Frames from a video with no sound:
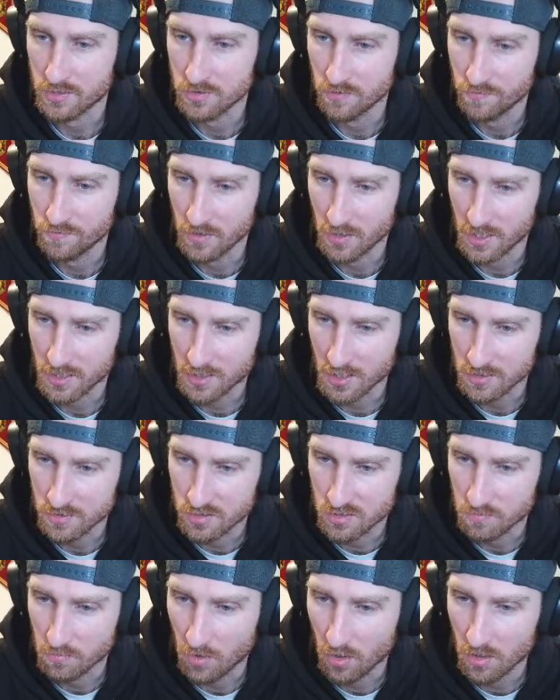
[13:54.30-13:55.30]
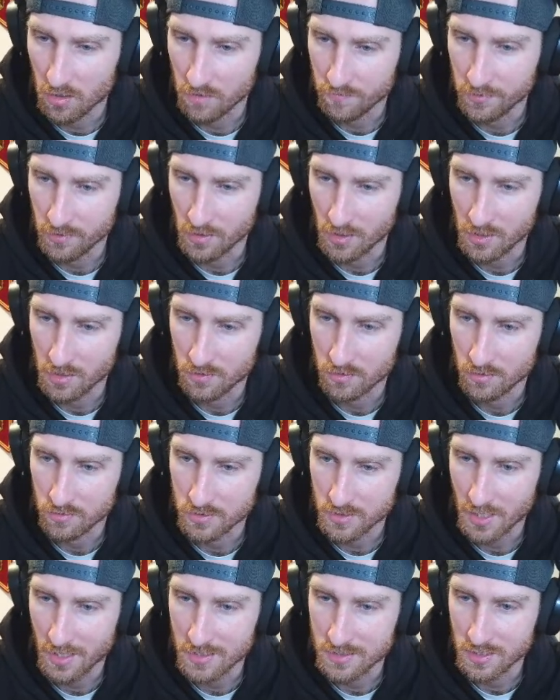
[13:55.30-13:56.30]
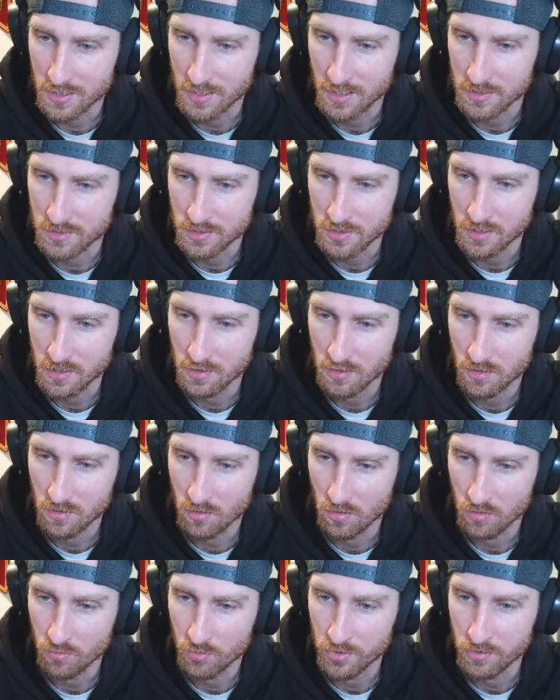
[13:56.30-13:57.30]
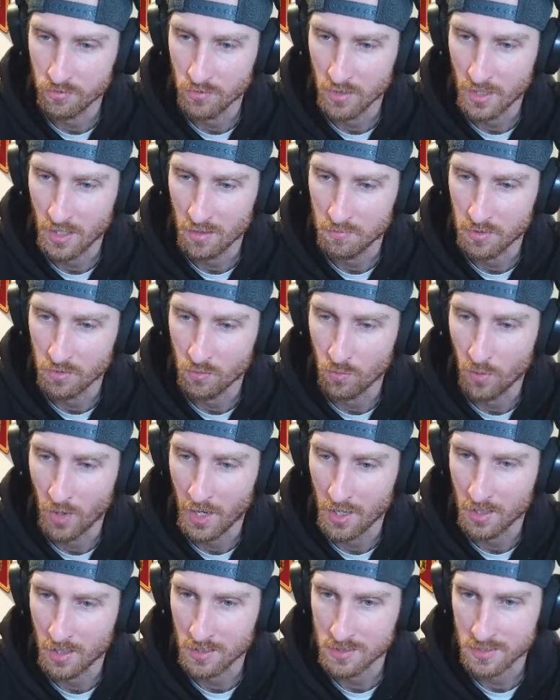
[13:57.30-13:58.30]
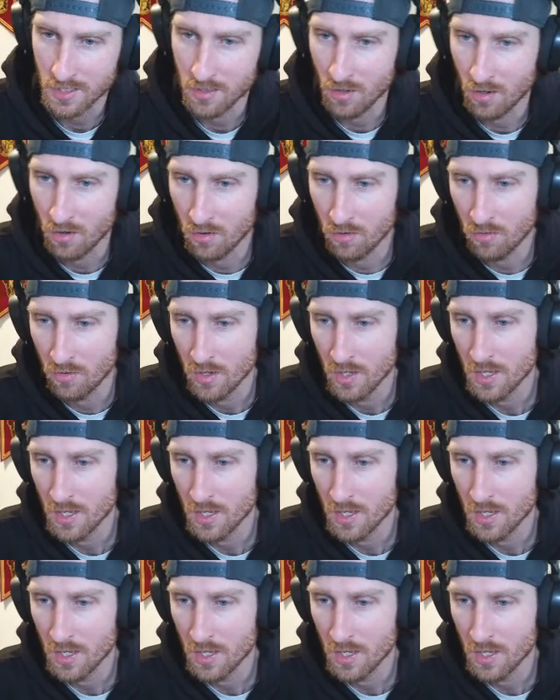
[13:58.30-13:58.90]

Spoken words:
you feel like that's smart if you can get those guys in that tier, or would you rather be waiting? Because I know